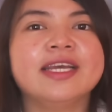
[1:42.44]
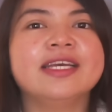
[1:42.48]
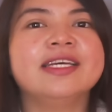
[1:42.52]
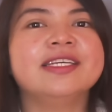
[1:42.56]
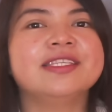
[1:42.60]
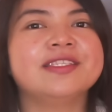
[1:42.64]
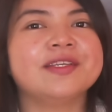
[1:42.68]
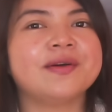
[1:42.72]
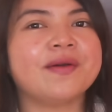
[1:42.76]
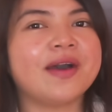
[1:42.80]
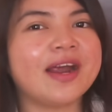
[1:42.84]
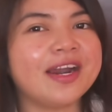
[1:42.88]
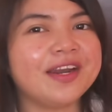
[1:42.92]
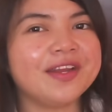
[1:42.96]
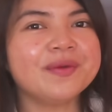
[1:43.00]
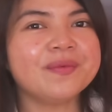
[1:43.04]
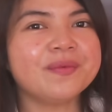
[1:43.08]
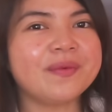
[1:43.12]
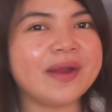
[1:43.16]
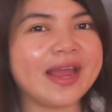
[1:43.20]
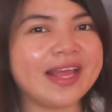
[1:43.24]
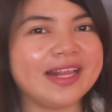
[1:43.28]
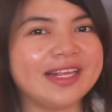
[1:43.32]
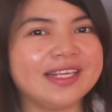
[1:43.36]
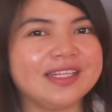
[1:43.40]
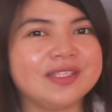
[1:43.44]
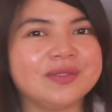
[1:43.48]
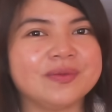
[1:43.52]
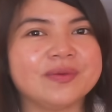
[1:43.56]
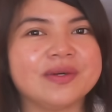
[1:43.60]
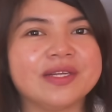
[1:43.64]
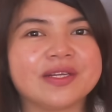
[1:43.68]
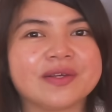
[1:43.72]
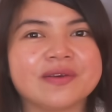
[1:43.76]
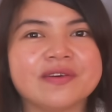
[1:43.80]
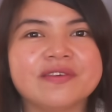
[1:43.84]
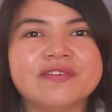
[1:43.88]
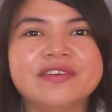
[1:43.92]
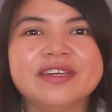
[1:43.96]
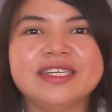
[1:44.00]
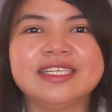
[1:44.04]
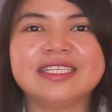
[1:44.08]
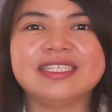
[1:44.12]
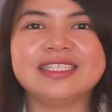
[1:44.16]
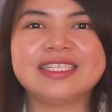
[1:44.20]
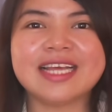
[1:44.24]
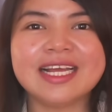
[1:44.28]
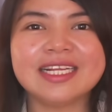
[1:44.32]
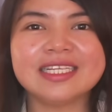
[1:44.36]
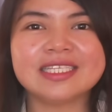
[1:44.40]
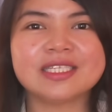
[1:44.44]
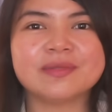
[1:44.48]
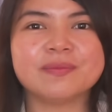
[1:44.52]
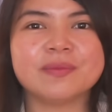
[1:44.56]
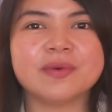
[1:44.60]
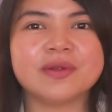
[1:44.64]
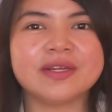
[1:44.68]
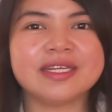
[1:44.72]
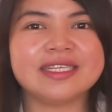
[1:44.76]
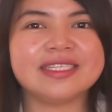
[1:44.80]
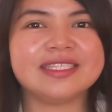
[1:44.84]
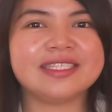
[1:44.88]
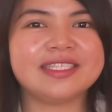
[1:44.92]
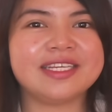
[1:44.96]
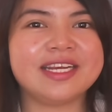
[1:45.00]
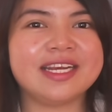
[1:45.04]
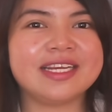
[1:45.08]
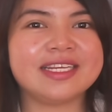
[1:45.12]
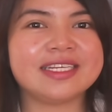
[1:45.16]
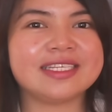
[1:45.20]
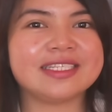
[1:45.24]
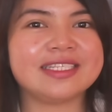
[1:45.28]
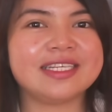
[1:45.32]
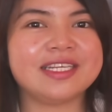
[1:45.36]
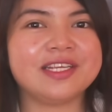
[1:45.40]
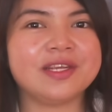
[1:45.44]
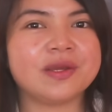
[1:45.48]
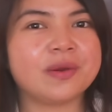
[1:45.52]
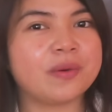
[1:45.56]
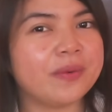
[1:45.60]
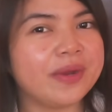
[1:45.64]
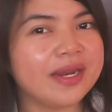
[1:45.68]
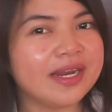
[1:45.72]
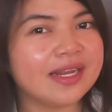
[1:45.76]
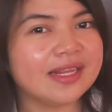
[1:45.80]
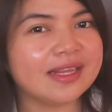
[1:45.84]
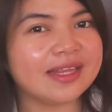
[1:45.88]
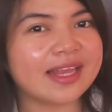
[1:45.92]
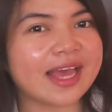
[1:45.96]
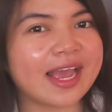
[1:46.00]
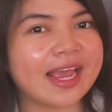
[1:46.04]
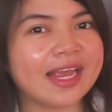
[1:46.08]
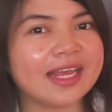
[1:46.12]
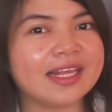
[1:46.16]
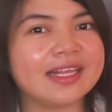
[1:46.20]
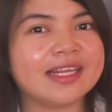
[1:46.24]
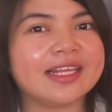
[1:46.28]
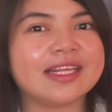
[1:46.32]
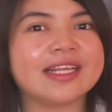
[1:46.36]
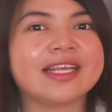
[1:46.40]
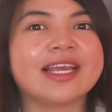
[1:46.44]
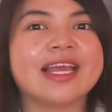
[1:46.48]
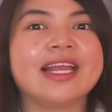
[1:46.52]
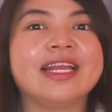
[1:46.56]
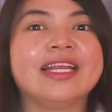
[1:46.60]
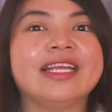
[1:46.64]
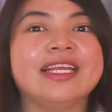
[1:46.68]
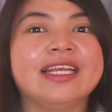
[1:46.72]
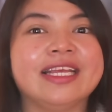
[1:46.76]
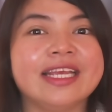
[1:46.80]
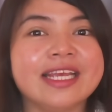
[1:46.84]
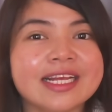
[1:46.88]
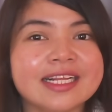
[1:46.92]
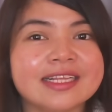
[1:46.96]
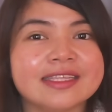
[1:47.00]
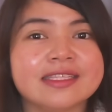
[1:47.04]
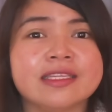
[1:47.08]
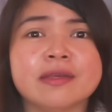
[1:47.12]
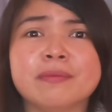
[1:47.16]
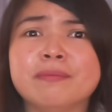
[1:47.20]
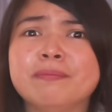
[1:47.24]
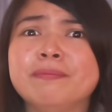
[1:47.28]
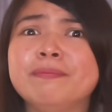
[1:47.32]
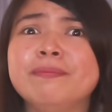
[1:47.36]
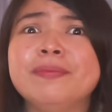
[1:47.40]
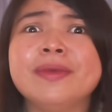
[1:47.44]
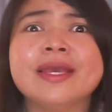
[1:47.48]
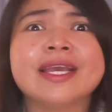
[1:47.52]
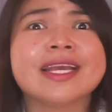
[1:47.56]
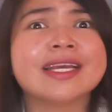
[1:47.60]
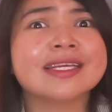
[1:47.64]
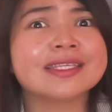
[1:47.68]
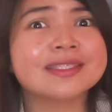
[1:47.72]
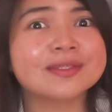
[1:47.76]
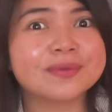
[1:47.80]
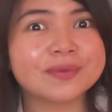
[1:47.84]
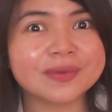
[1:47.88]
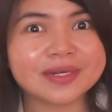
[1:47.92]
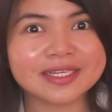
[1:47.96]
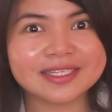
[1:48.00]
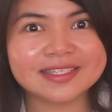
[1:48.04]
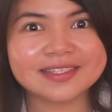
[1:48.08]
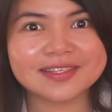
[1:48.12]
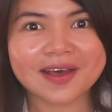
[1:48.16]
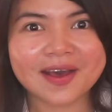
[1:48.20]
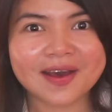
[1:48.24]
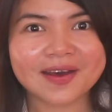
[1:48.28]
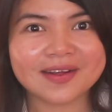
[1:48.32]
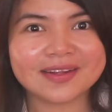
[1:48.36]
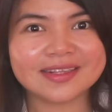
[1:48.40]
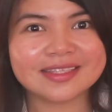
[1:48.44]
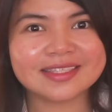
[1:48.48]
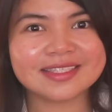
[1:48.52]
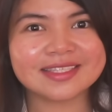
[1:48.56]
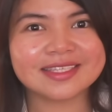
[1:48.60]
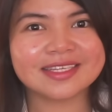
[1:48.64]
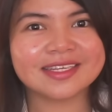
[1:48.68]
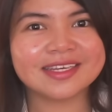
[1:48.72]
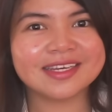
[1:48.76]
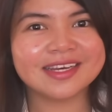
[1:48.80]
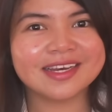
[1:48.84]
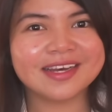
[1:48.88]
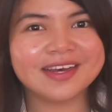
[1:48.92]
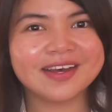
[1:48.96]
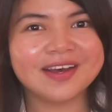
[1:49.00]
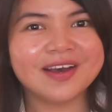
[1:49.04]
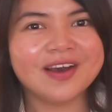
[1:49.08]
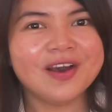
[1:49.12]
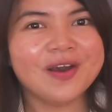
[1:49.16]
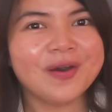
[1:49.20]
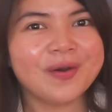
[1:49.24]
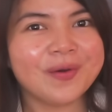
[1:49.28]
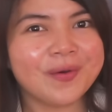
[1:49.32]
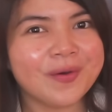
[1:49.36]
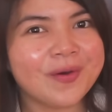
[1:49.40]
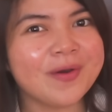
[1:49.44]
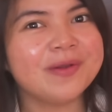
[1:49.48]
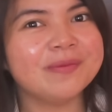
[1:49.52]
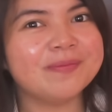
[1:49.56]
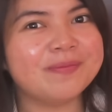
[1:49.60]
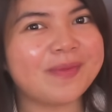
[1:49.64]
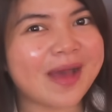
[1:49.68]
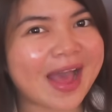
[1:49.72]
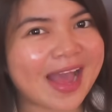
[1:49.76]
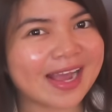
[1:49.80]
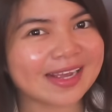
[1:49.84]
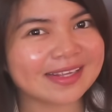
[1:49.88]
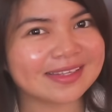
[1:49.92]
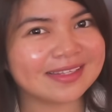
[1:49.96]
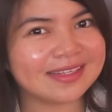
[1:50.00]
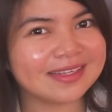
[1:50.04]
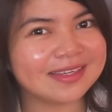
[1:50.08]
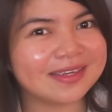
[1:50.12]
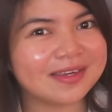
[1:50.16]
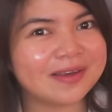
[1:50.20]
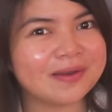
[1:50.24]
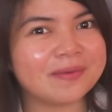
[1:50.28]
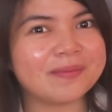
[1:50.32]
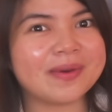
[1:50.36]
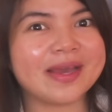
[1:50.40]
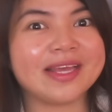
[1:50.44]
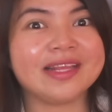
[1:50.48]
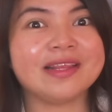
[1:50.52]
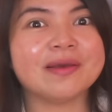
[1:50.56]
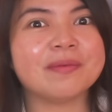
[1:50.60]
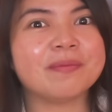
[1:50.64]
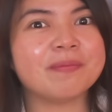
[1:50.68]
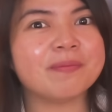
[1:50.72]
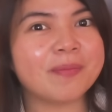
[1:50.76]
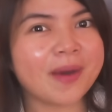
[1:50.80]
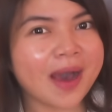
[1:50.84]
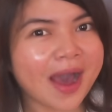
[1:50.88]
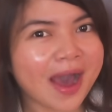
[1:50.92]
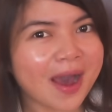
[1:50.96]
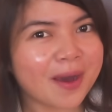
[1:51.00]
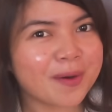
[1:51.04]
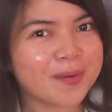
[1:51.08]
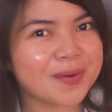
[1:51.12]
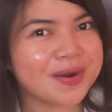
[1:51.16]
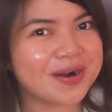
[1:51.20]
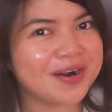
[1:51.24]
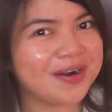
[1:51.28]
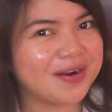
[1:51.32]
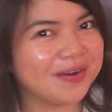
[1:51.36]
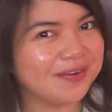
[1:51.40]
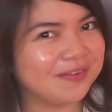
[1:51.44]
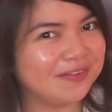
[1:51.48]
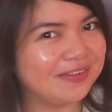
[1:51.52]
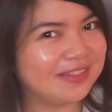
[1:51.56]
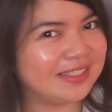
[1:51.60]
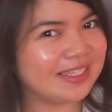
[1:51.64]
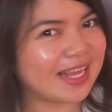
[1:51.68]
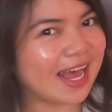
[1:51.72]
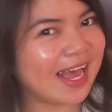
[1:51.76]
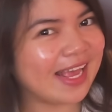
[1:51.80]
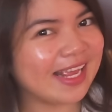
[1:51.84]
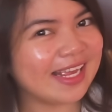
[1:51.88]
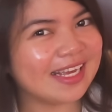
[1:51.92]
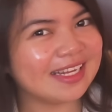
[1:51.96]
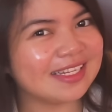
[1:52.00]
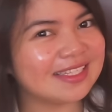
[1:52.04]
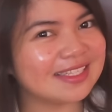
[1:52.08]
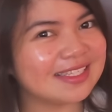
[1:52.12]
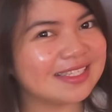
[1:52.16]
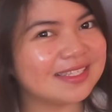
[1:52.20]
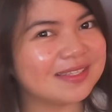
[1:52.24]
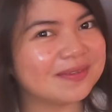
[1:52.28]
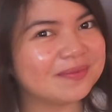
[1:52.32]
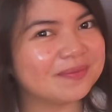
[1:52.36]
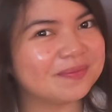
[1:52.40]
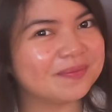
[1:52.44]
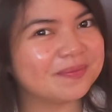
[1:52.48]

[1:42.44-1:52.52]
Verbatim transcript: So, are you ready to uncover the 10 smallest changes in your renal diet that can yield the biggest results? all backed by the power of science?